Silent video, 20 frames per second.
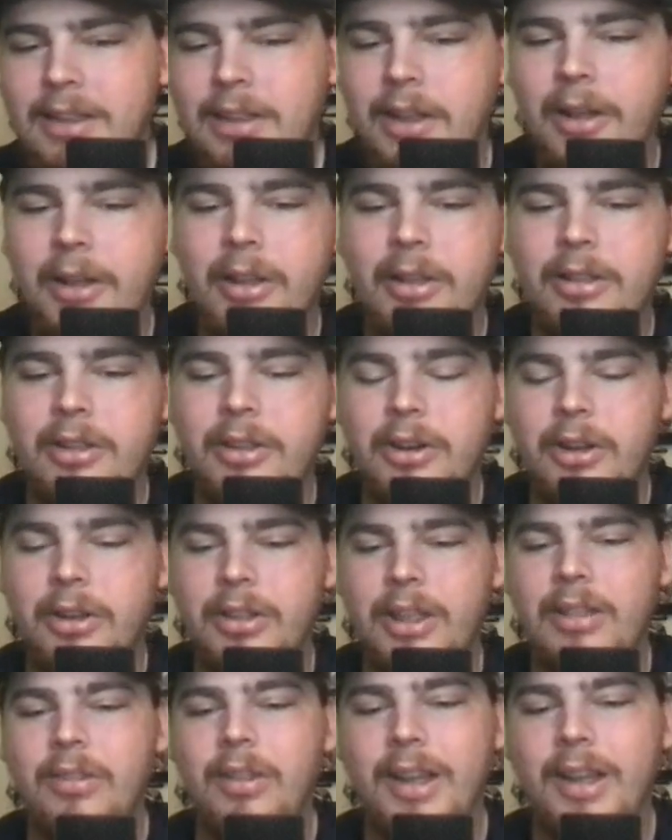they
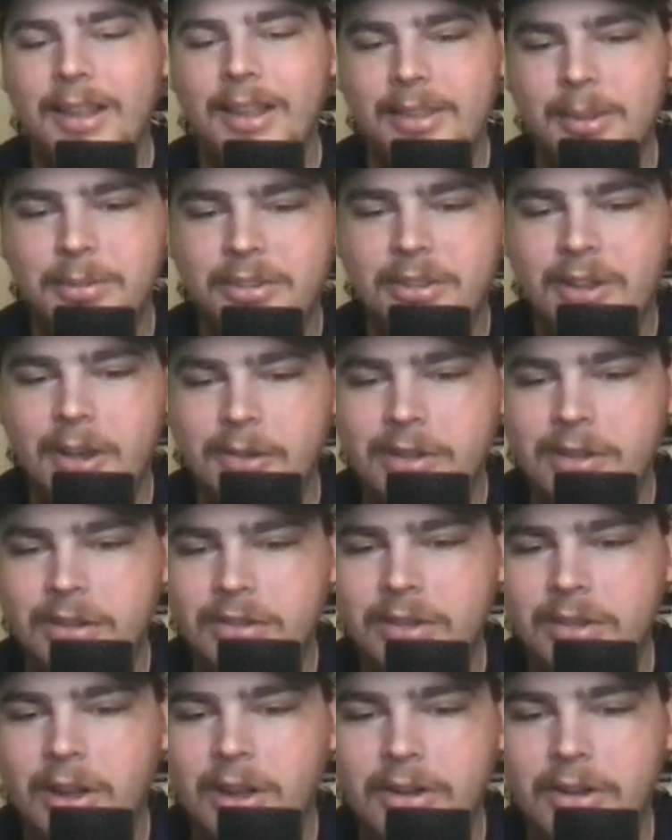look at themselves as
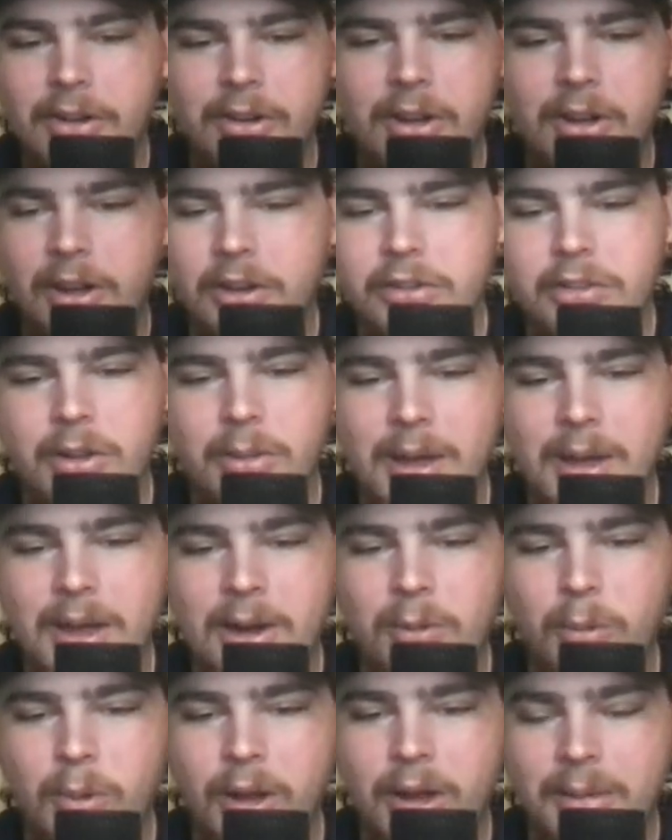the underdogs no matter
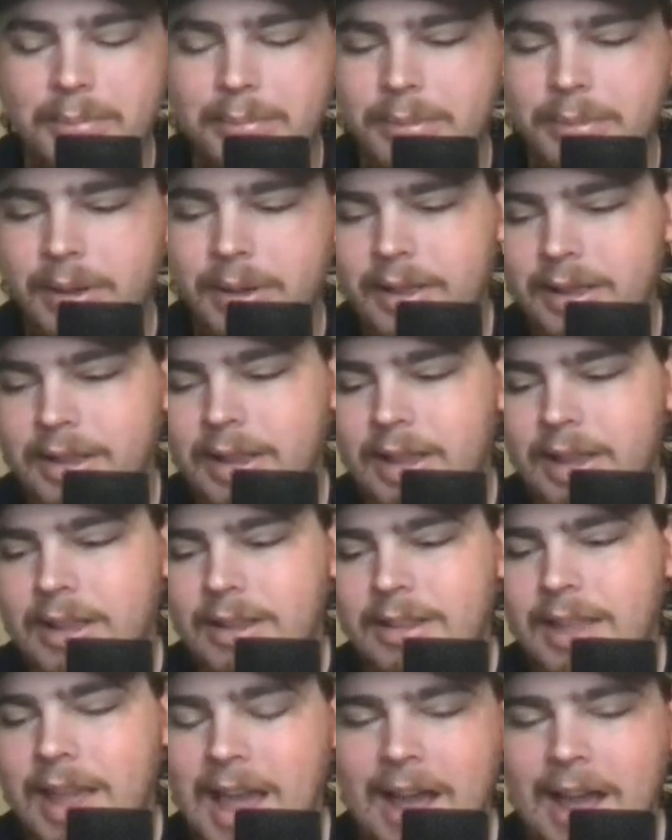what, but
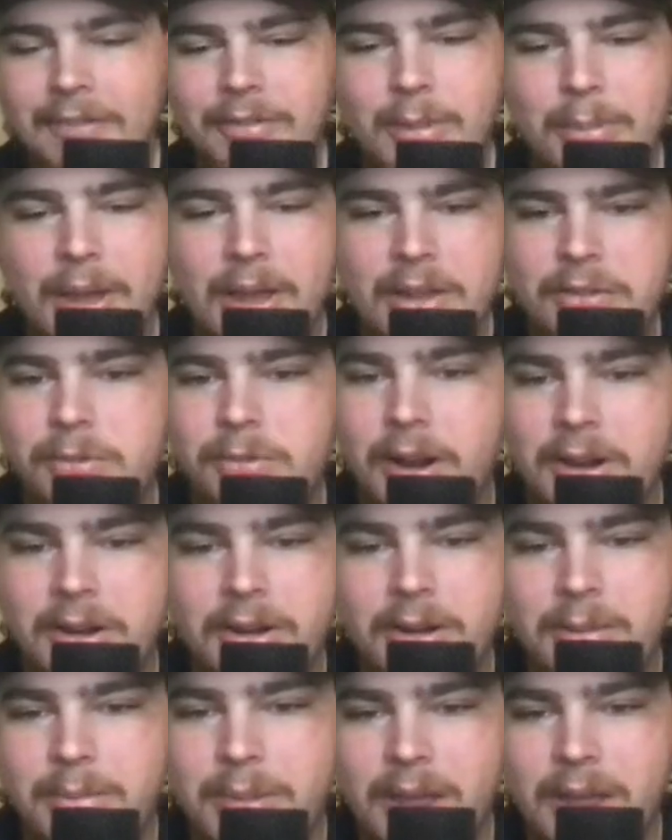they have the best record
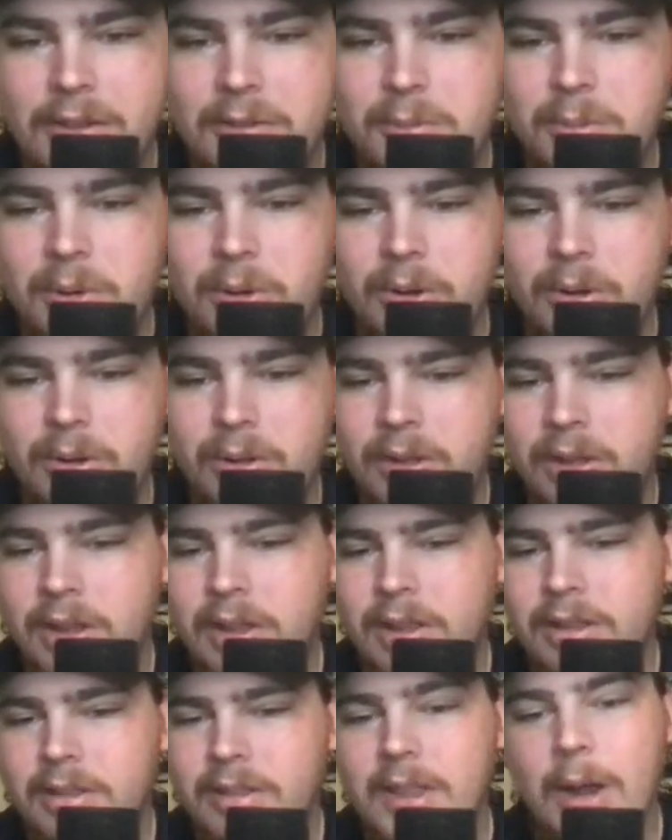in baseball.
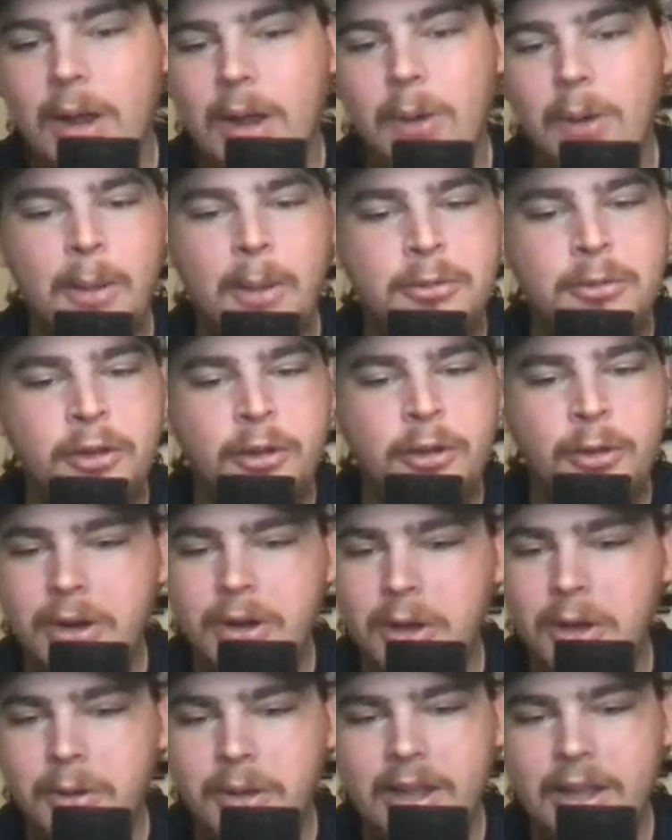They were up
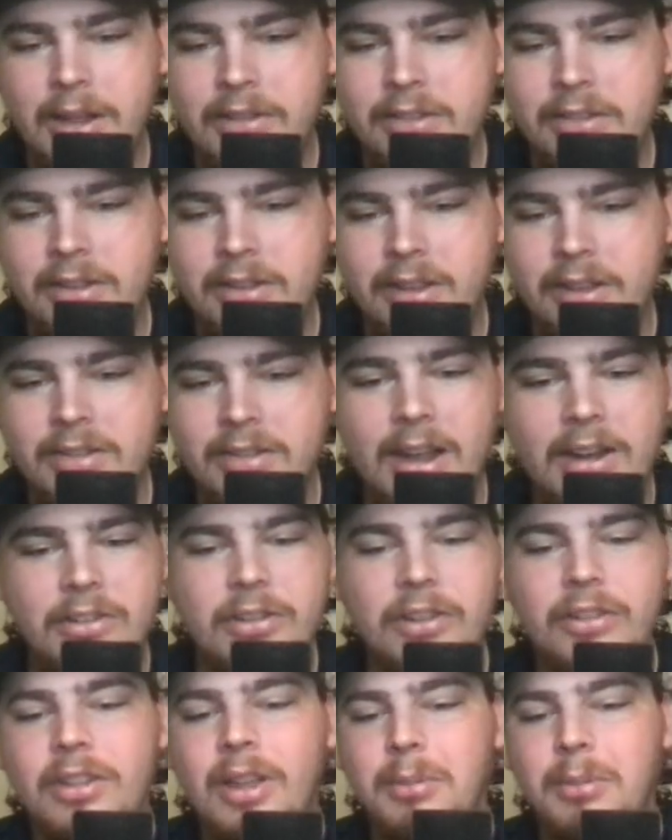2-0 against us. Not
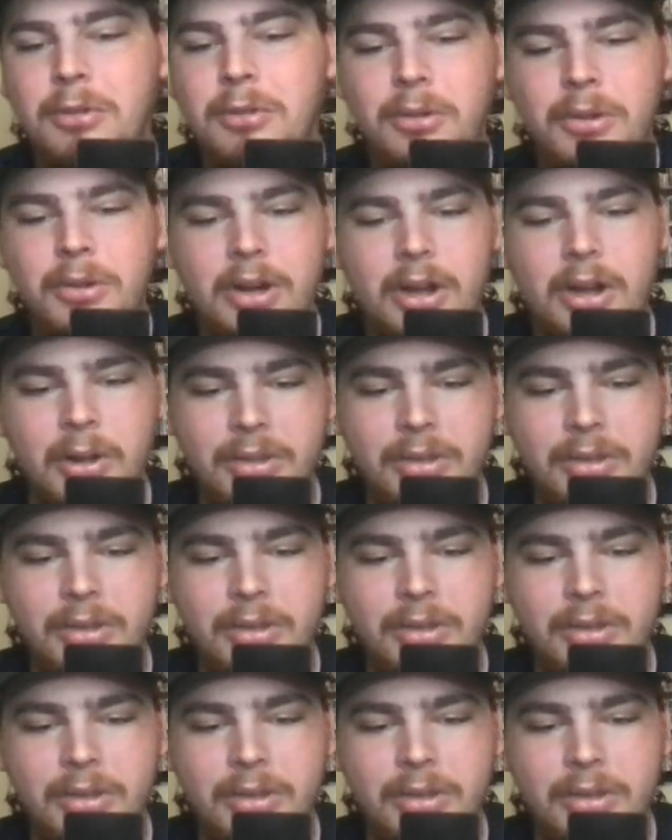just up 2-0, they